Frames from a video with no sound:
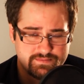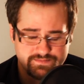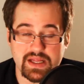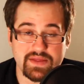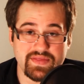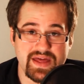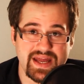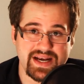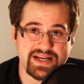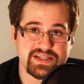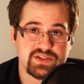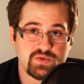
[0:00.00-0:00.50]
Now,
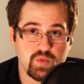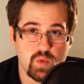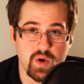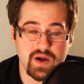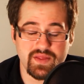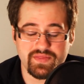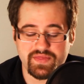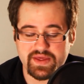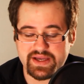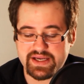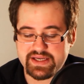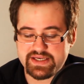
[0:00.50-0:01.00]
that is
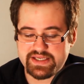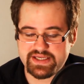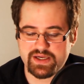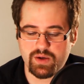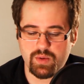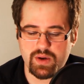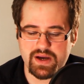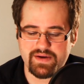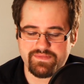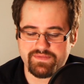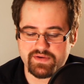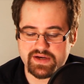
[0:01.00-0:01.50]
one thing a
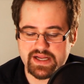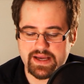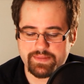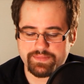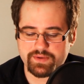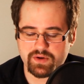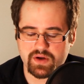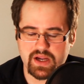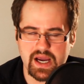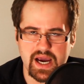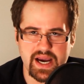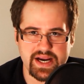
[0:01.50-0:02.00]
DOF
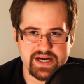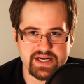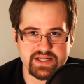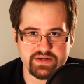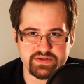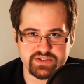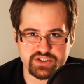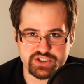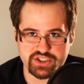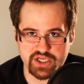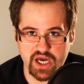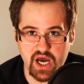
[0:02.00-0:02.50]
adapter kind
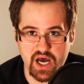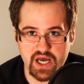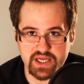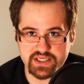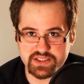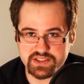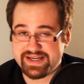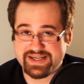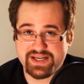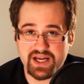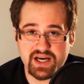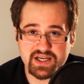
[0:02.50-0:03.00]
of
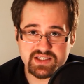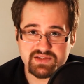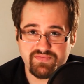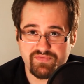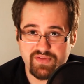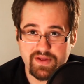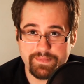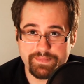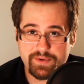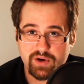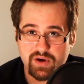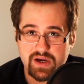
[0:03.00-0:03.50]
does. It does
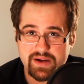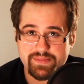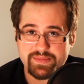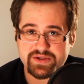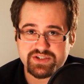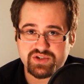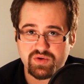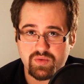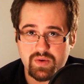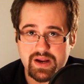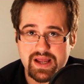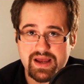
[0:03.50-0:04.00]
flip your
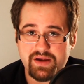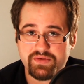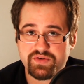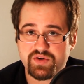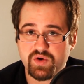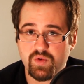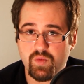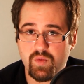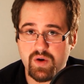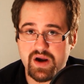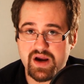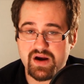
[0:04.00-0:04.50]
image around
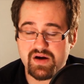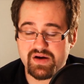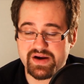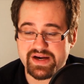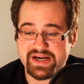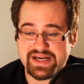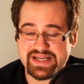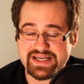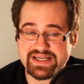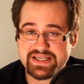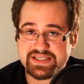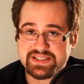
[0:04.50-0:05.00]
to where
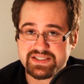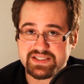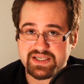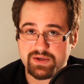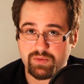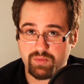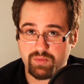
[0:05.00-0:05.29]
it is